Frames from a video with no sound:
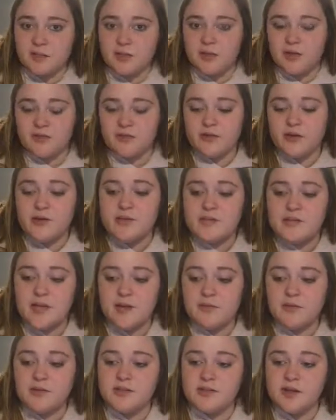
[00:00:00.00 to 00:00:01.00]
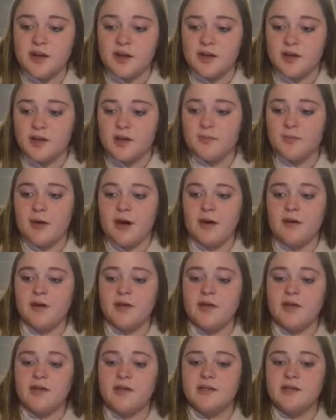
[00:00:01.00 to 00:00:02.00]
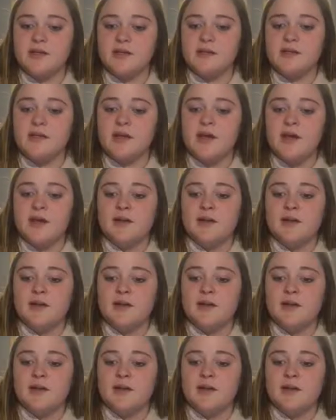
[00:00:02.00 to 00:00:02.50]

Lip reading: my friends had been talking about is